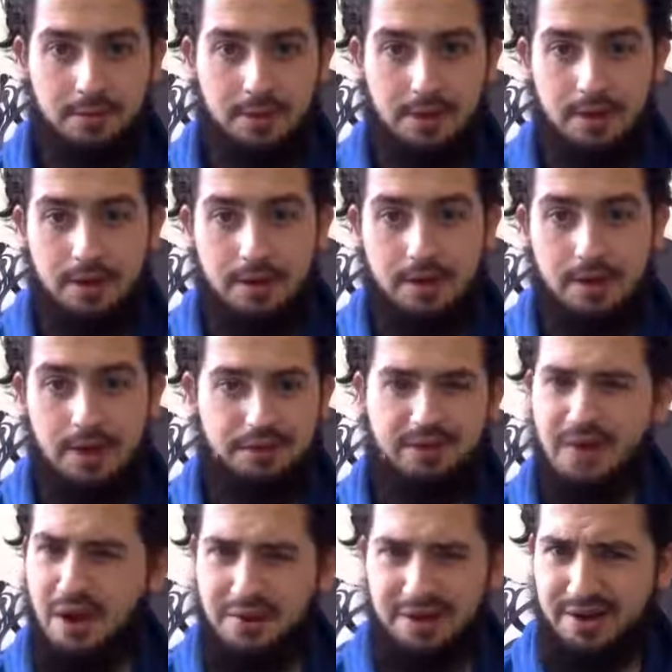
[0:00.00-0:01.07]
but had
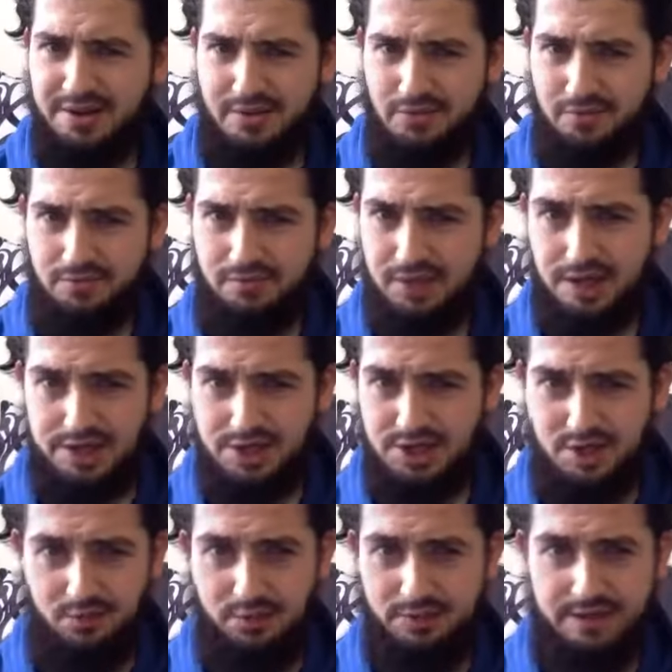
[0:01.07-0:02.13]
very little
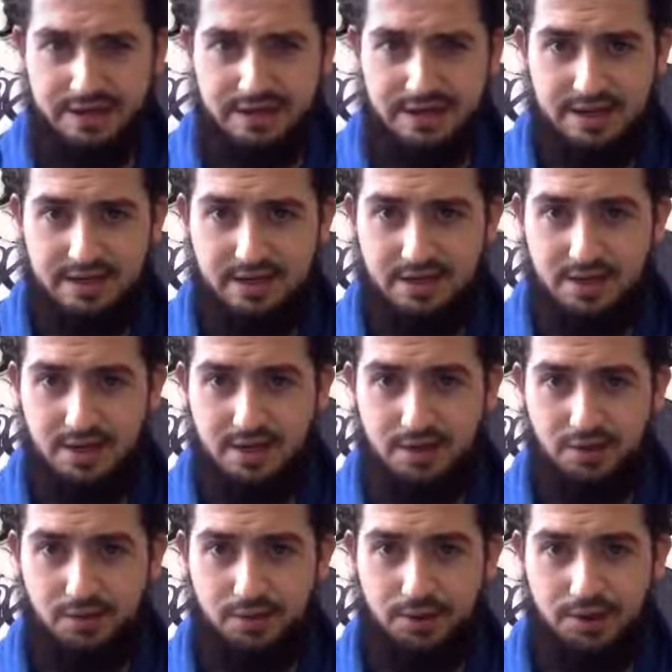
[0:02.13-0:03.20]
relationship with their deen,
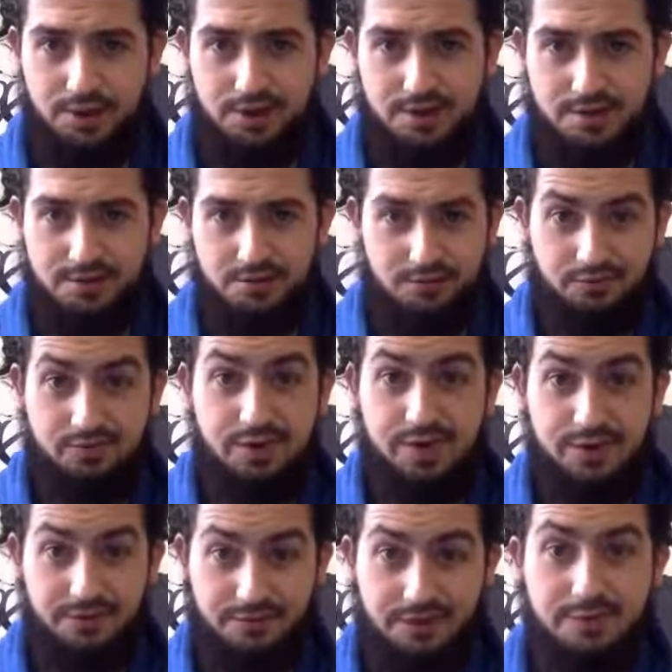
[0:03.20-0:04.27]
which was really
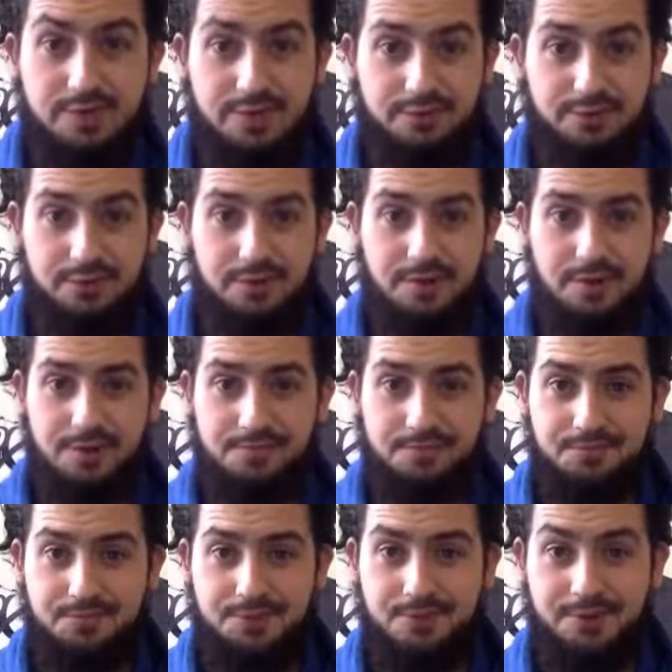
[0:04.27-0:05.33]
confusing for me,
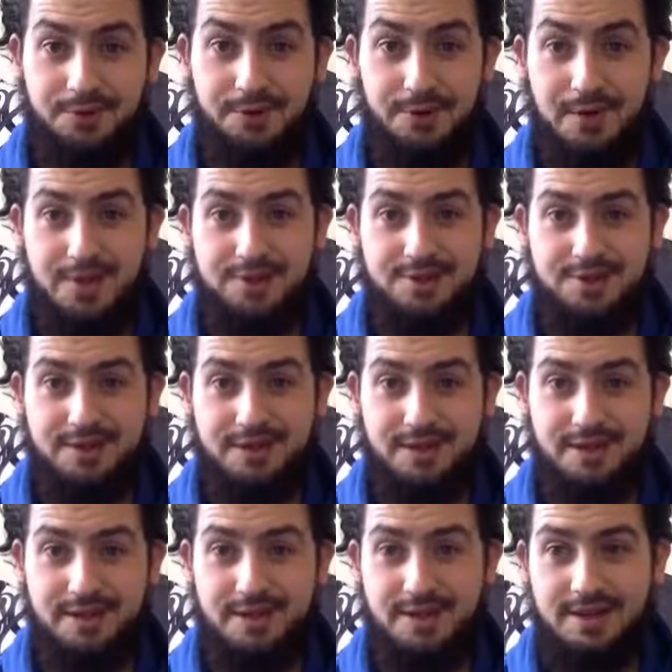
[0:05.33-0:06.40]
as you can imagine.
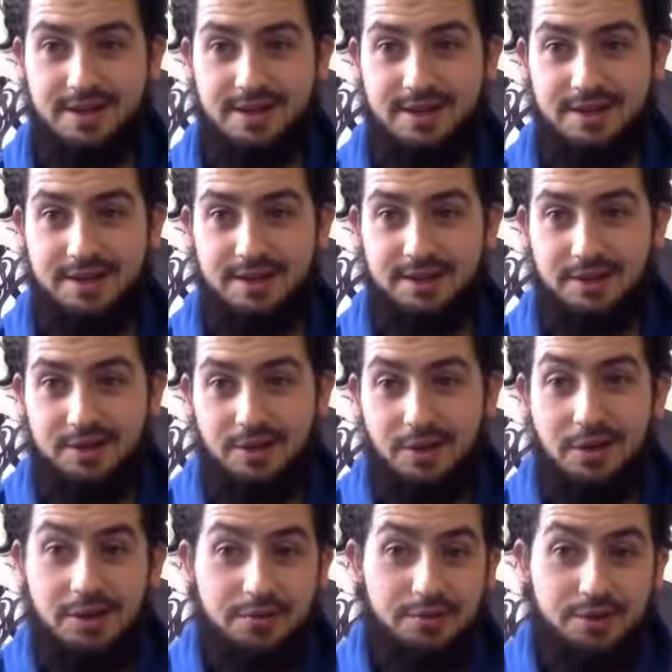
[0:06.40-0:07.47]
The
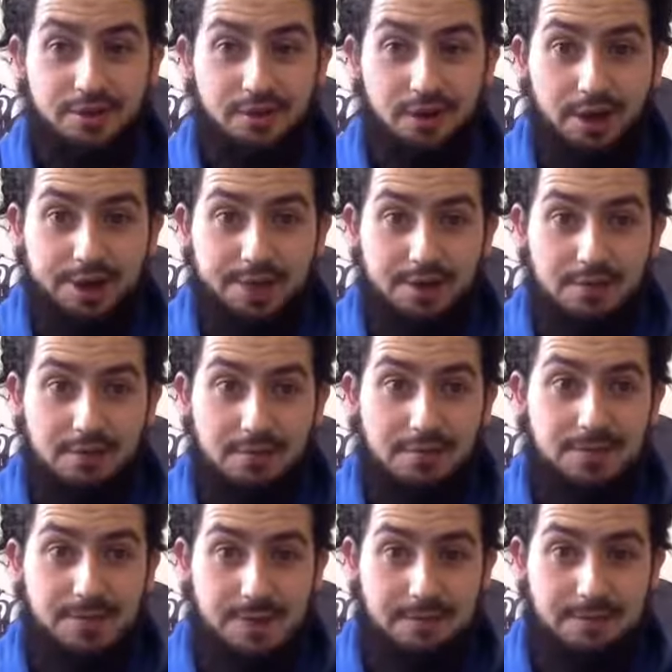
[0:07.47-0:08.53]
only real
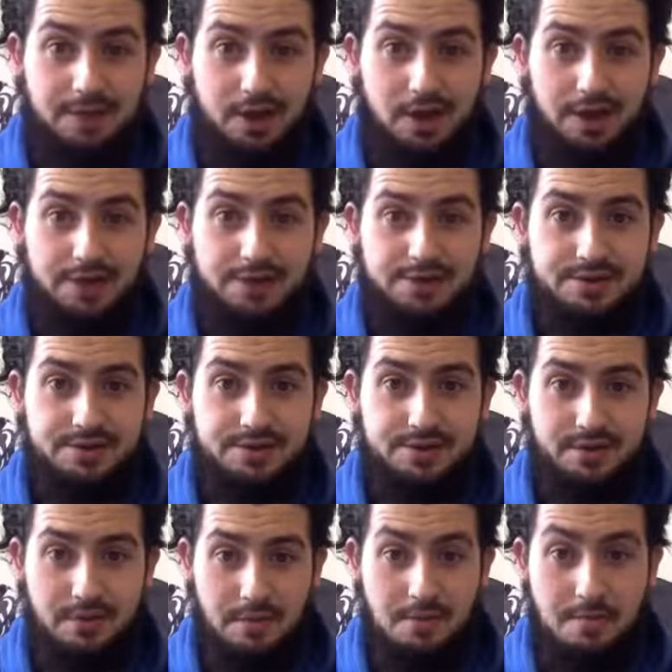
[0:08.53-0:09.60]
Muslims that I had
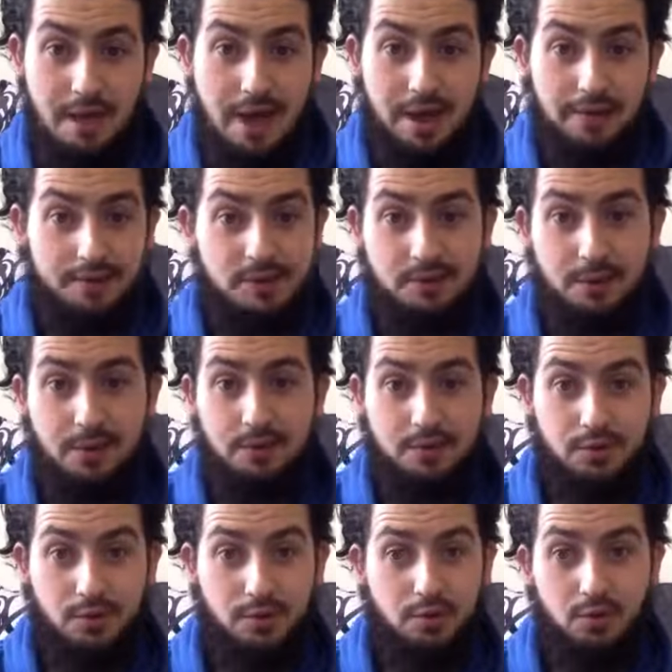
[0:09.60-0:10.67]
met and spoke
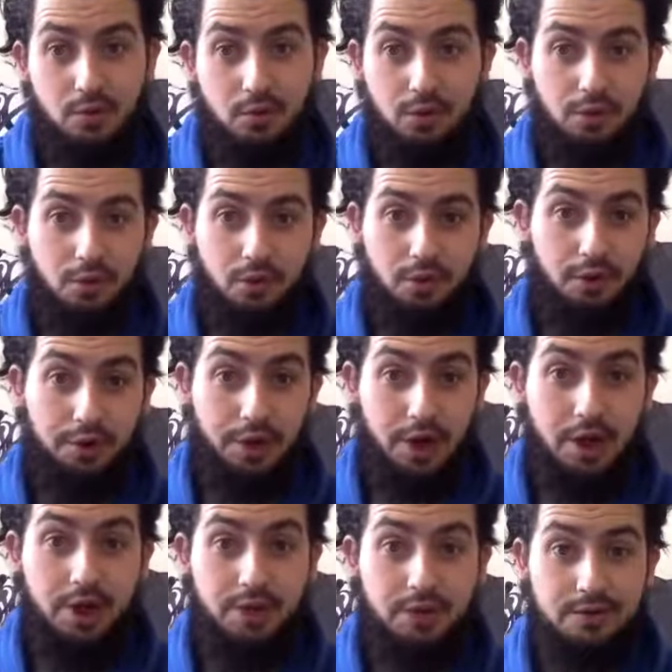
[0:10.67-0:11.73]
to or had
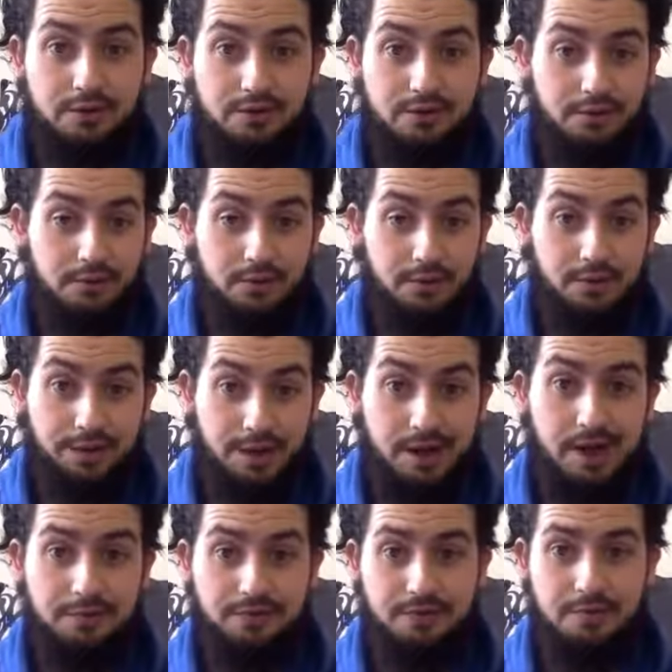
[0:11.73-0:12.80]
heard of or had
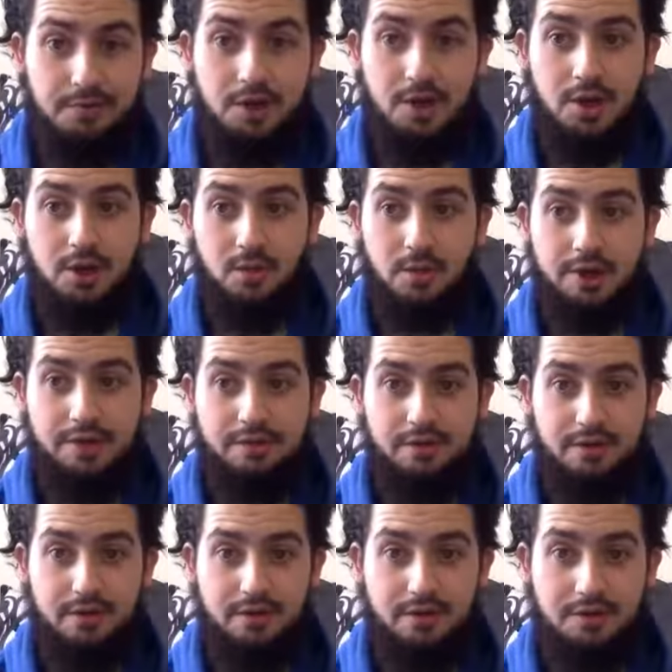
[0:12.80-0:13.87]
learnt from were
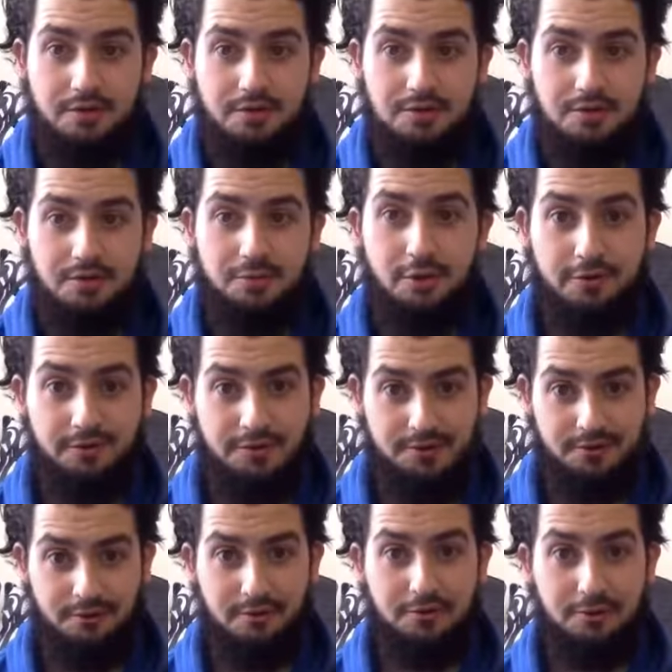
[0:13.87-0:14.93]
either the prophets
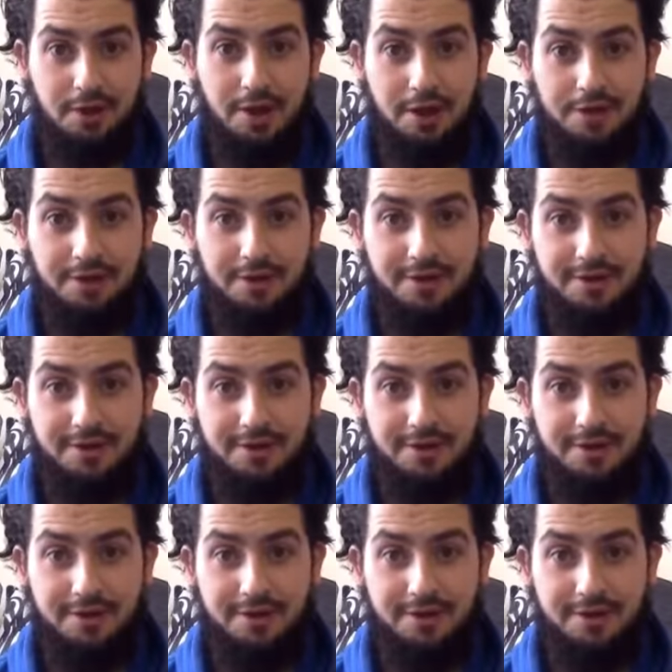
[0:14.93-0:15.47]
in the Quran,